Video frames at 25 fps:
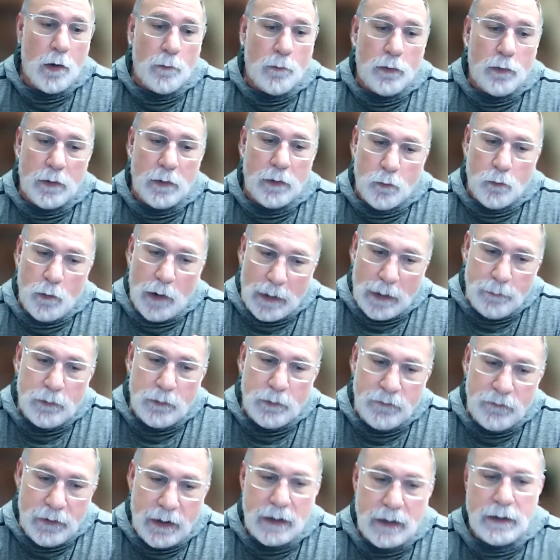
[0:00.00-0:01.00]
But
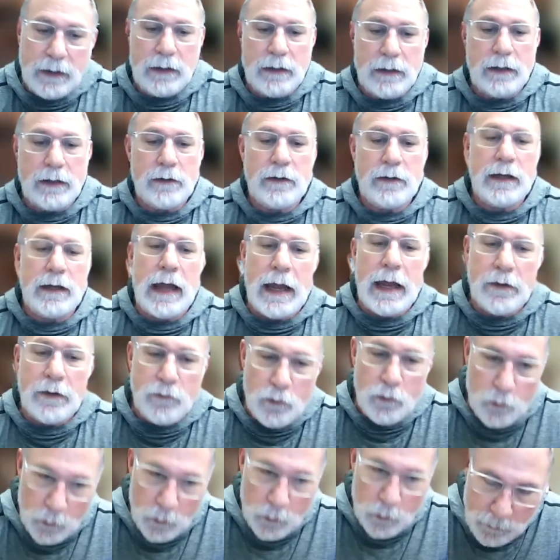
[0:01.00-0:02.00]
representing in the
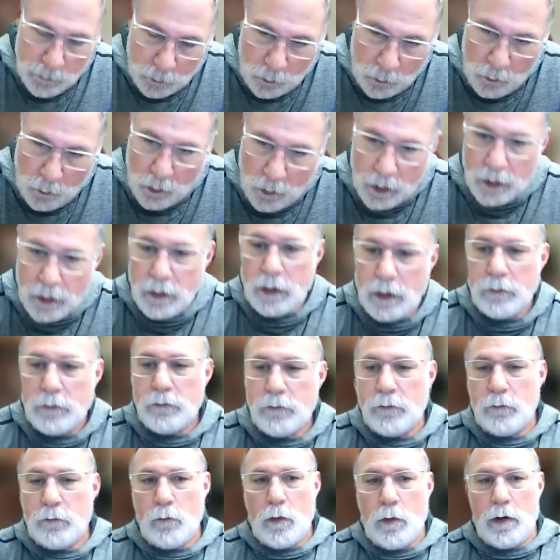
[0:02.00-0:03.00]
annual report, I
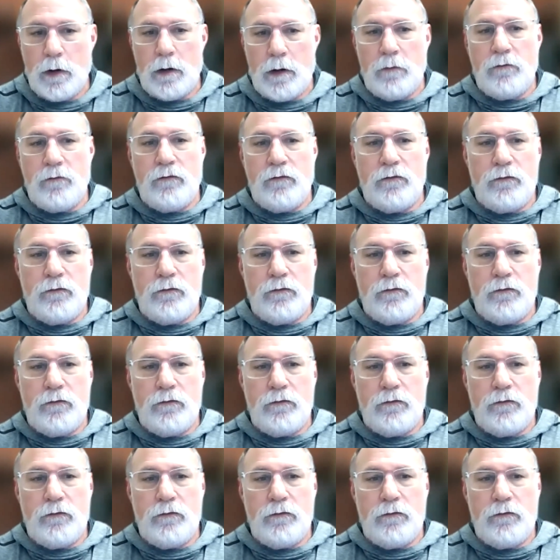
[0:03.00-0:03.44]
just want to.